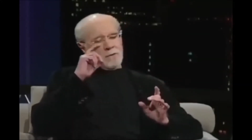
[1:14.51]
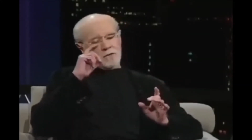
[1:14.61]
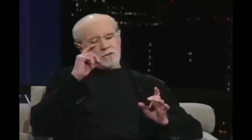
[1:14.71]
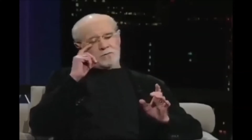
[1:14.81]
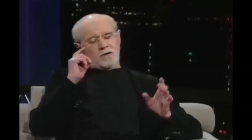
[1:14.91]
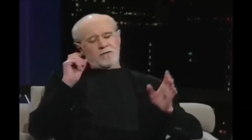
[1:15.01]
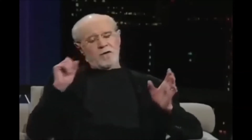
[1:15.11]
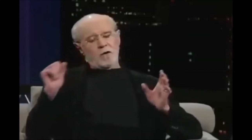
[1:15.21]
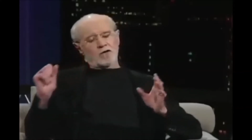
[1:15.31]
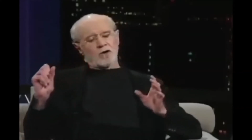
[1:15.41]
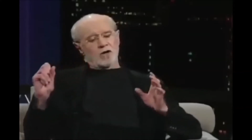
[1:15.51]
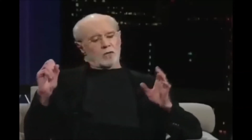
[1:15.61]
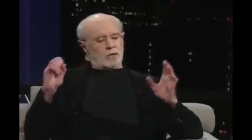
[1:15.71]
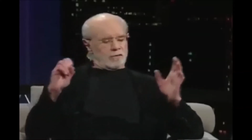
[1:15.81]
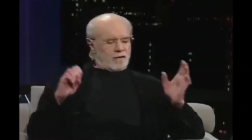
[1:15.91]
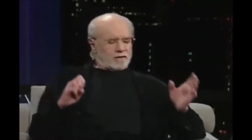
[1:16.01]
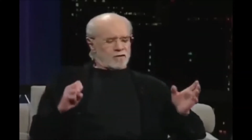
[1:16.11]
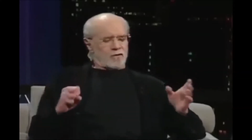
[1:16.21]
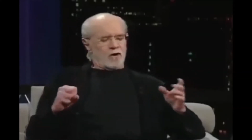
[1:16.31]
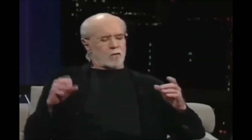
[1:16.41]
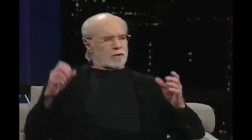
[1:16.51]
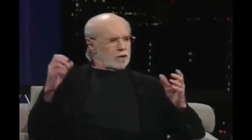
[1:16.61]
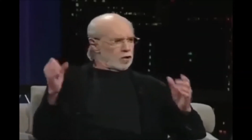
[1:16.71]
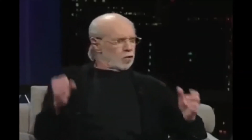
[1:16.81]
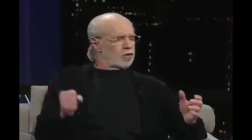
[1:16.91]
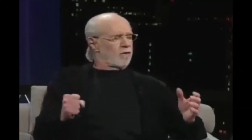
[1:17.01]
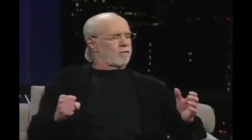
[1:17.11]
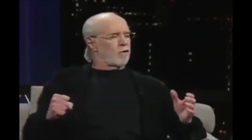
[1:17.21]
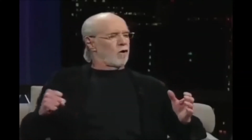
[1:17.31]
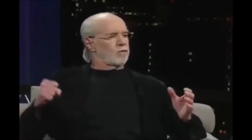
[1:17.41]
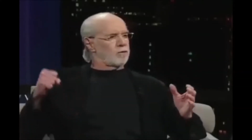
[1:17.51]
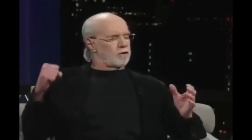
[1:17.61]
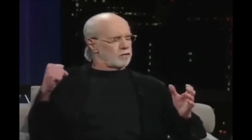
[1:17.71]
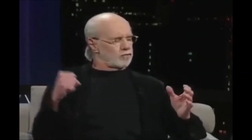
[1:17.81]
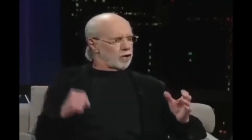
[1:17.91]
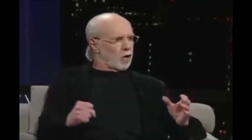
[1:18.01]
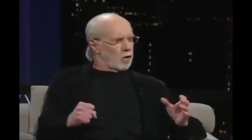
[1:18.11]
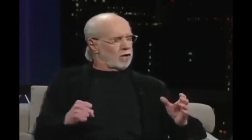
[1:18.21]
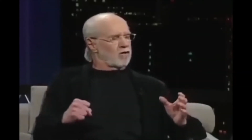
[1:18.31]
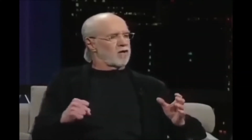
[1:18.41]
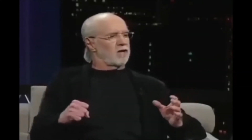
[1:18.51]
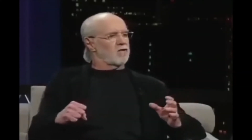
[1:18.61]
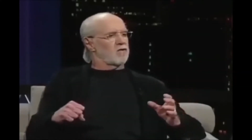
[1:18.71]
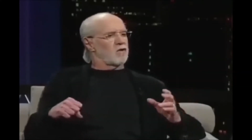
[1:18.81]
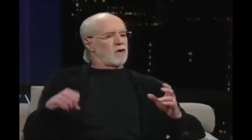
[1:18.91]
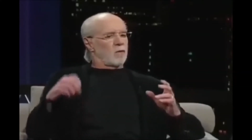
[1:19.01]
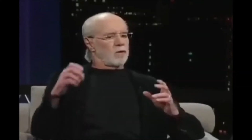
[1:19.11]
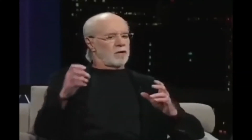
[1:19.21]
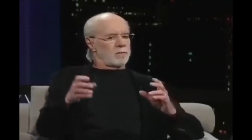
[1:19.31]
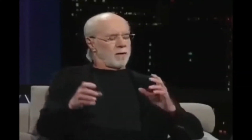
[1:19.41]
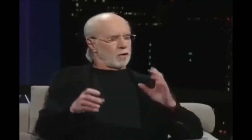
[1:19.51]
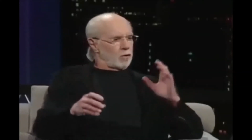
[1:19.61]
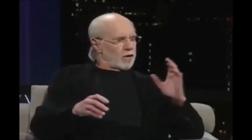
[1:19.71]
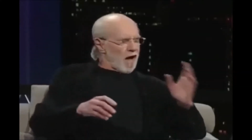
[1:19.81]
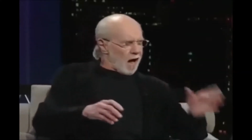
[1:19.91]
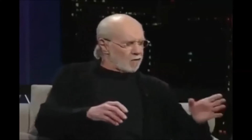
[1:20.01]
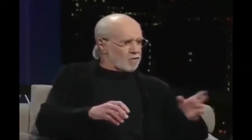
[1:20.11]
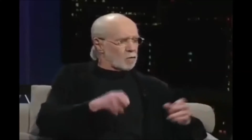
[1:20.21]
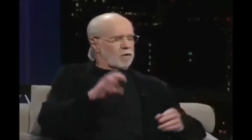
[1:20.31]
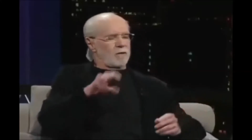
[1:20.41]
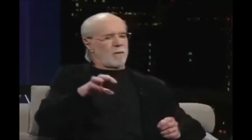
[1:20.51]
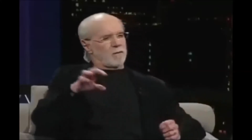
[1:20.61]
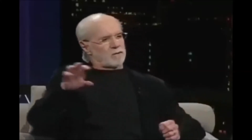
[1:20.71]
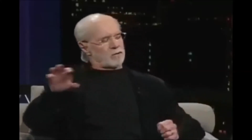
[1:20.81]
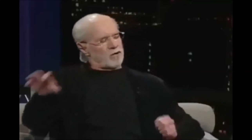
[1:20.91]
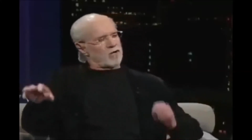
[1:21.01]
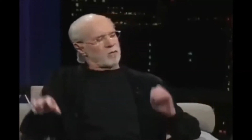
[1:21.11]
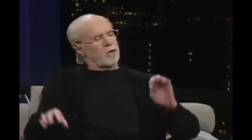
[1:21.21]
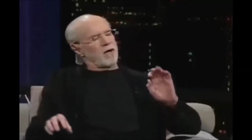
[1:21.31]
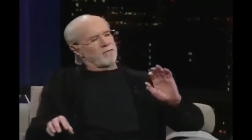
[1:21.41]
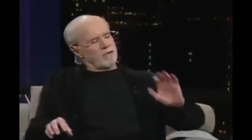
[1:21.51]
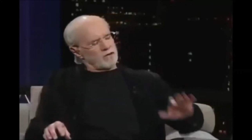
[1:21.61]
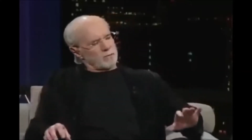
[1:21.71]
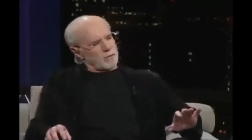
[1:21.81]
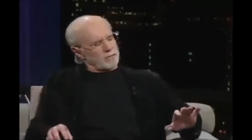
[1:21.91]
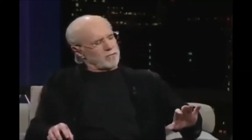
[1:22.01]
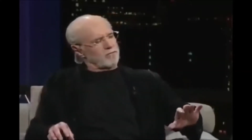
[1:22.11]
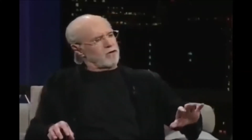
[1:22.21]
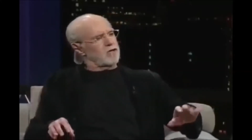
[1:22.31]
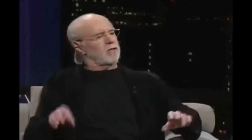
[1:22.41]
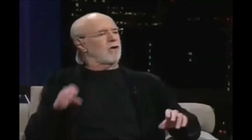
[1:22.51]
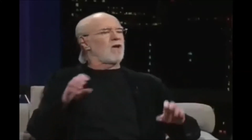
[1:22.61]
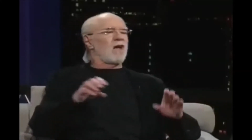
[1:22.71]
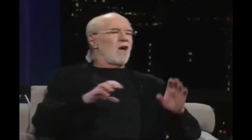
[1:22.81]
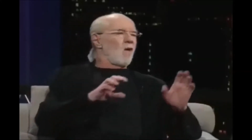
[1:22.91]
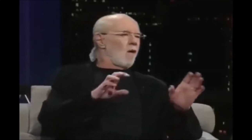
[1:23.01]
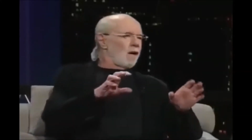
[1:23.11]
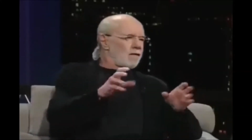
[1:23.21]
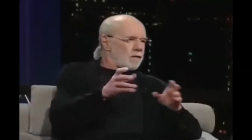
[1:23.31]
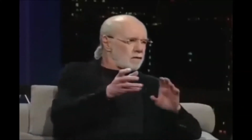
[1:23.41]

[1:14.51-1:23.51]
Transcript: Big flow of drugs. We're going to fight the drugs. We need newer, tougher laws. We need draconian sentences. We need to be able to go into houses. We need to be able to do this. We have reasonable, you know, all